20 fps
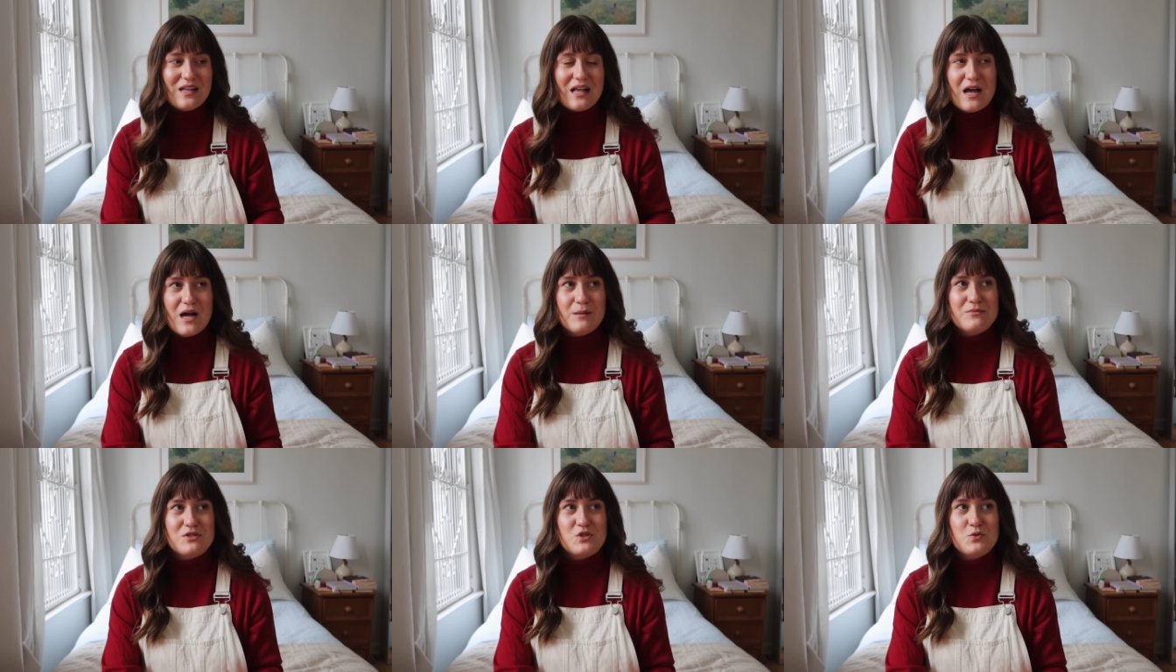
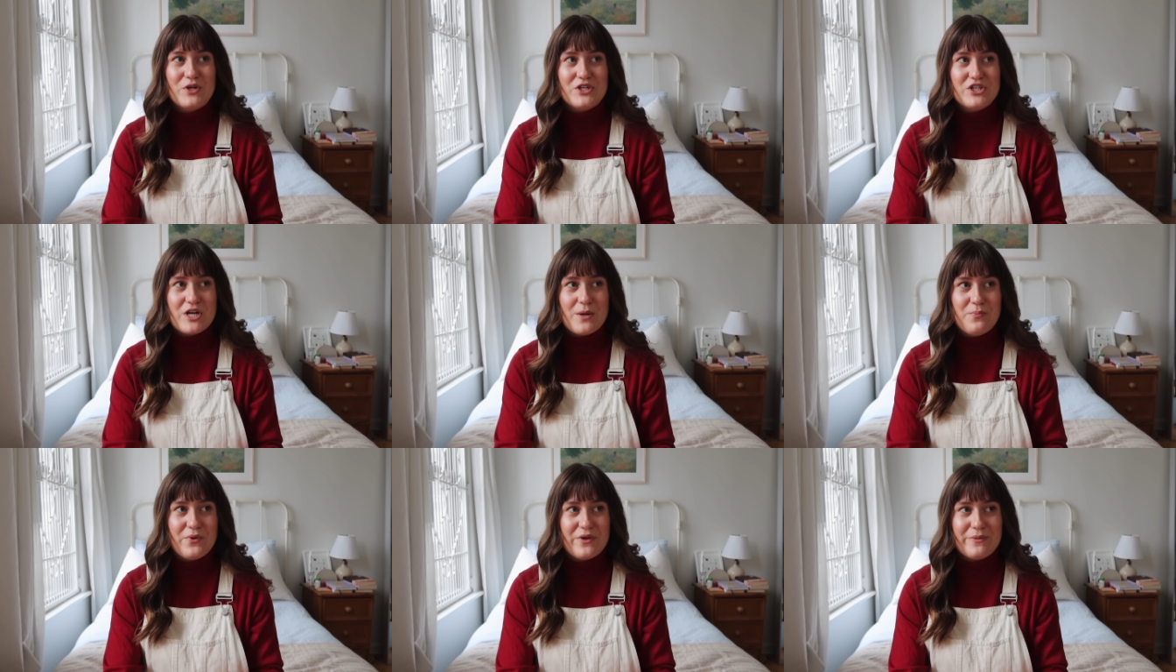um,
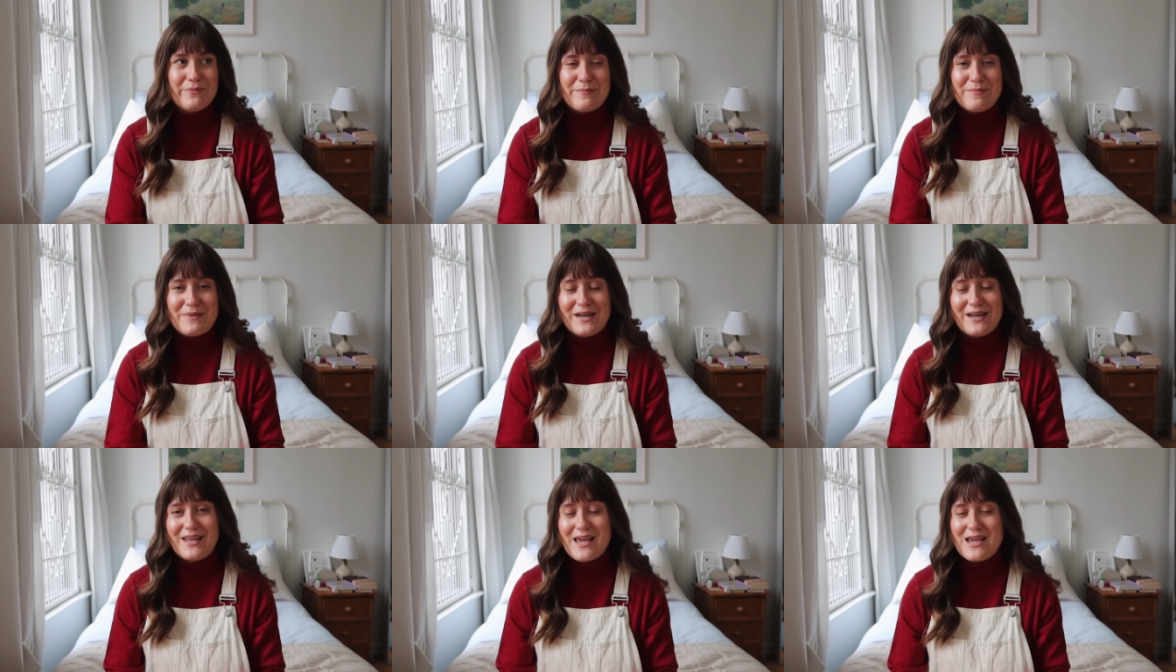switch up with my
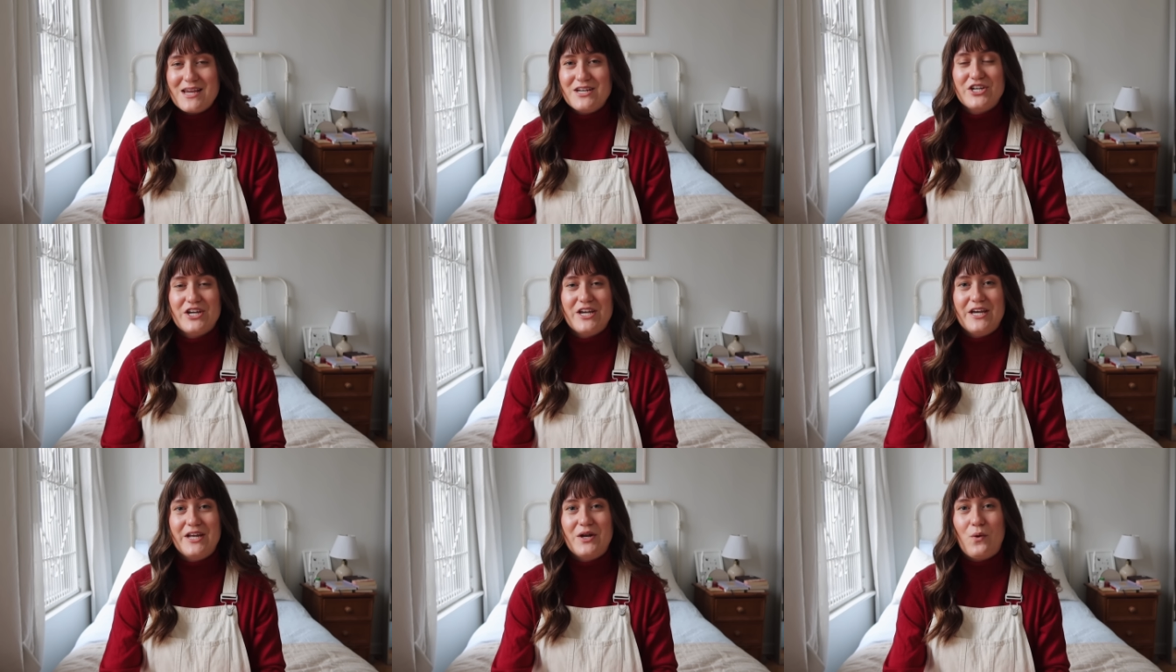
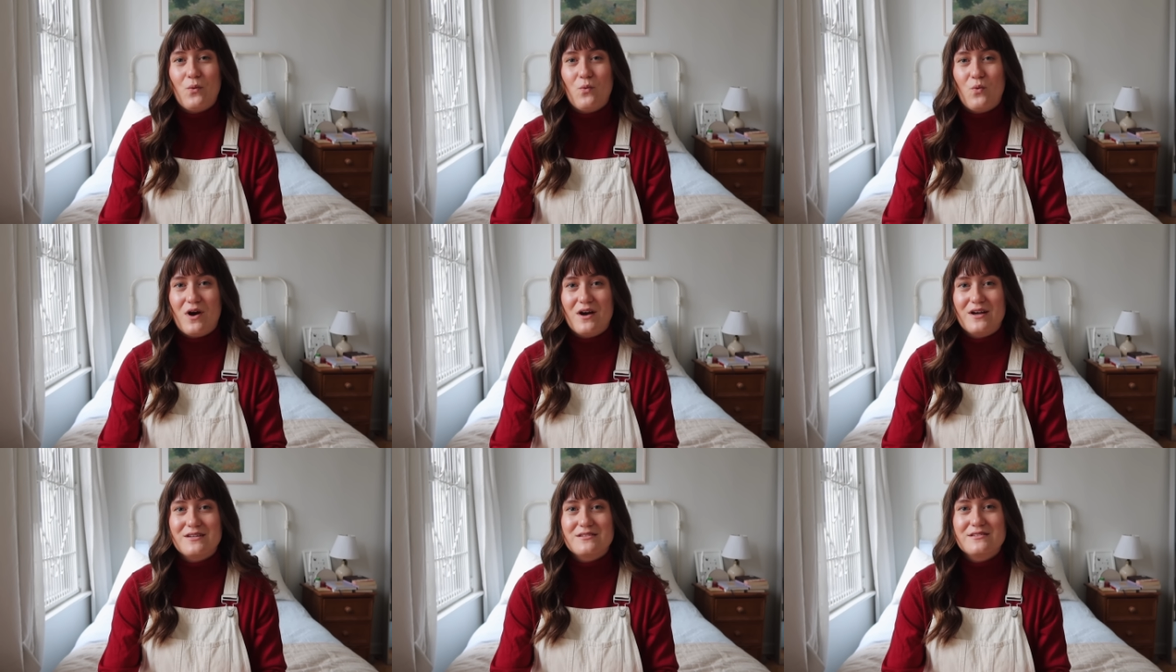medication
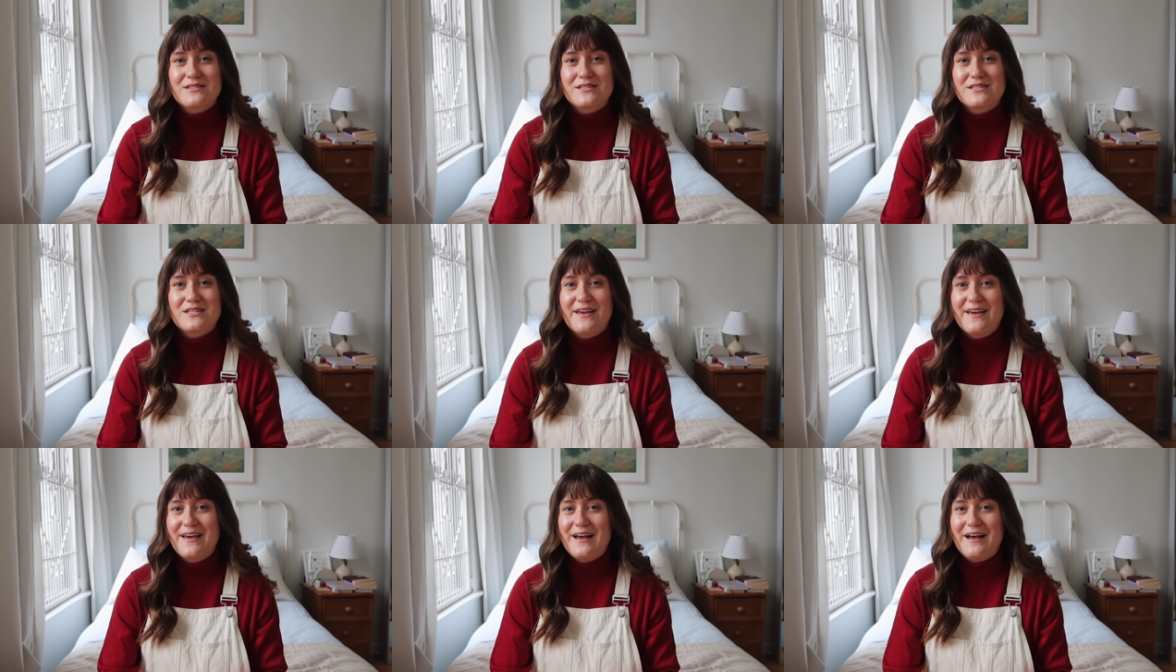
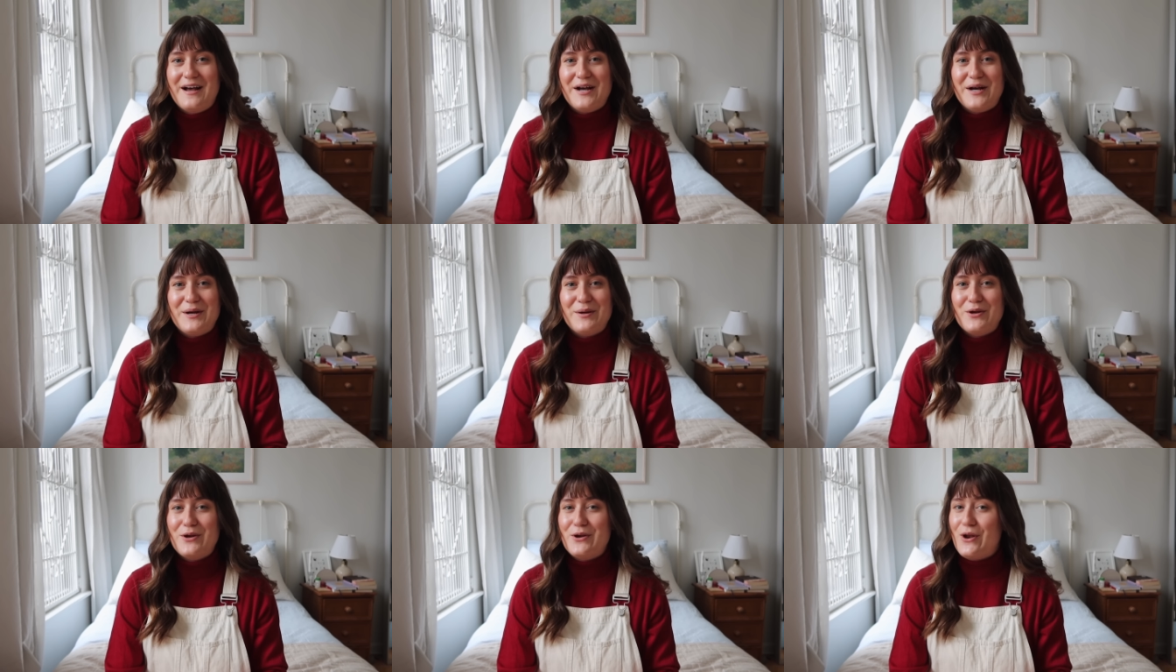was
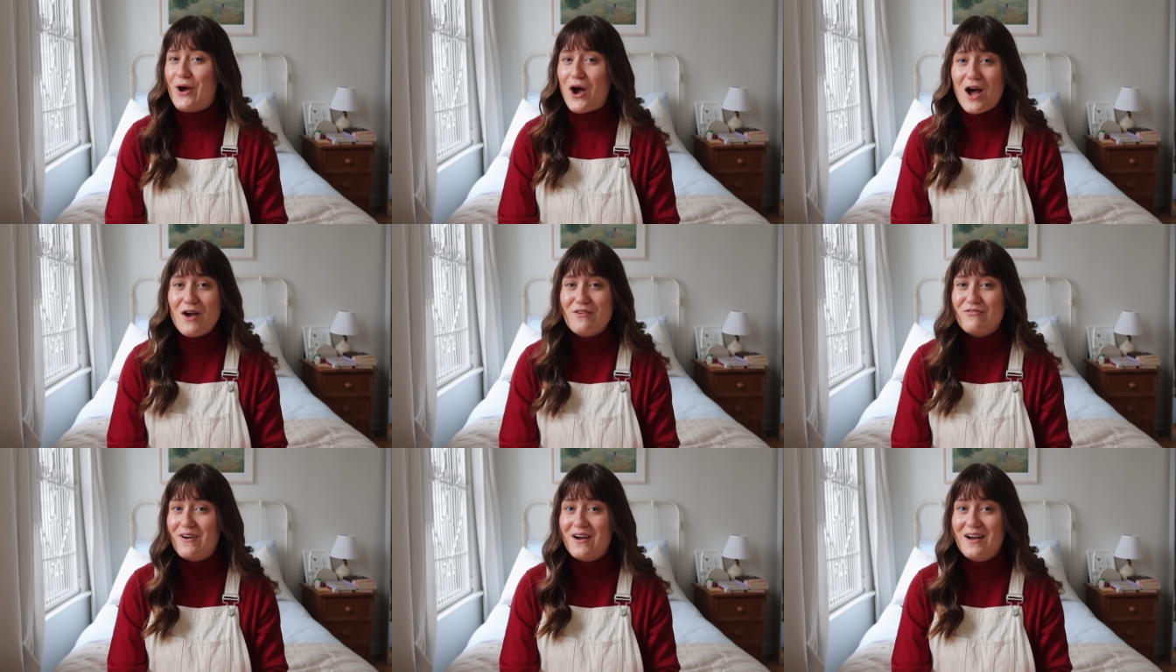uh,
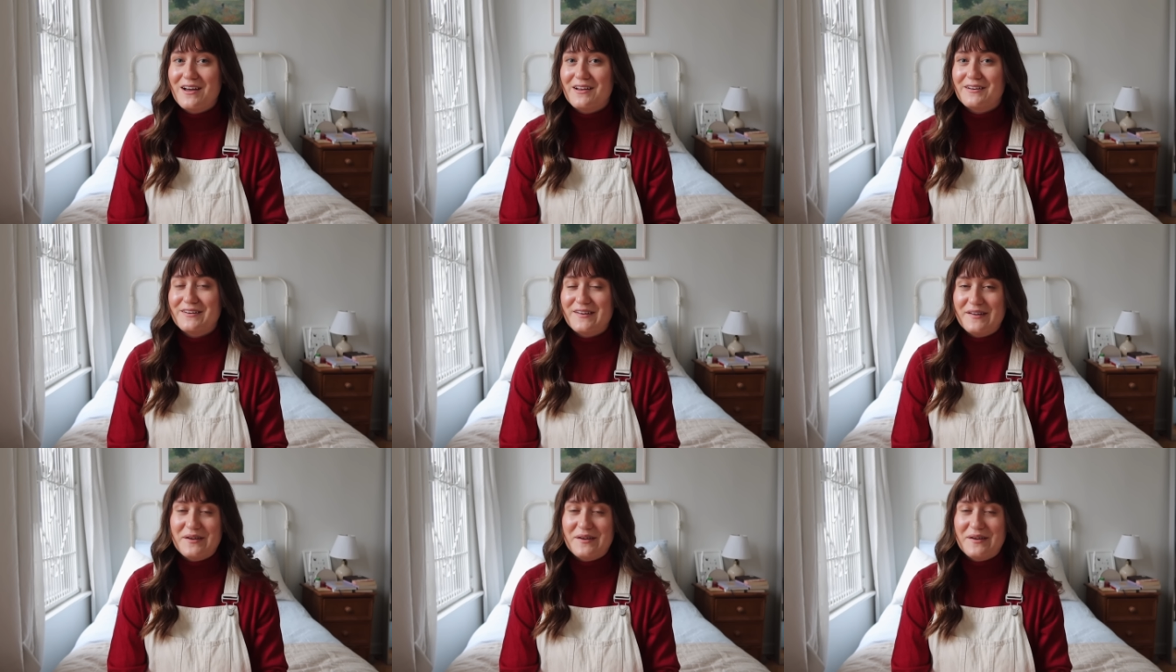not fun.